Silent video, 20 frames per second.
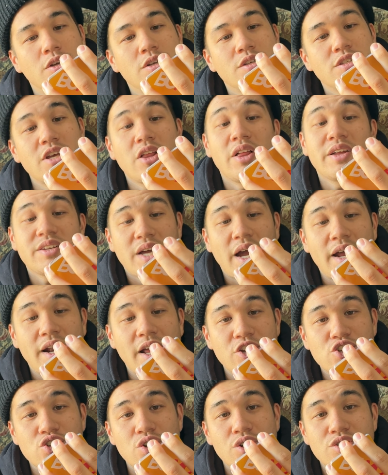Selling
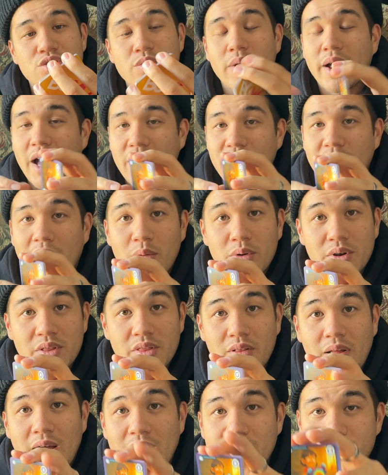tie-dye shirts. So I had that one in
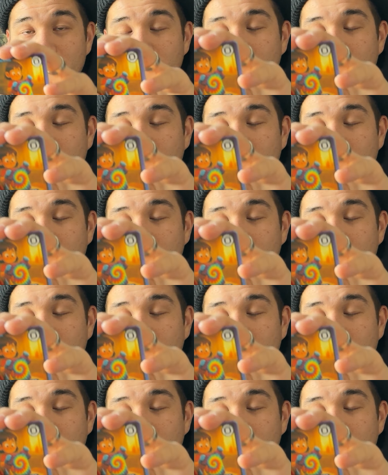the last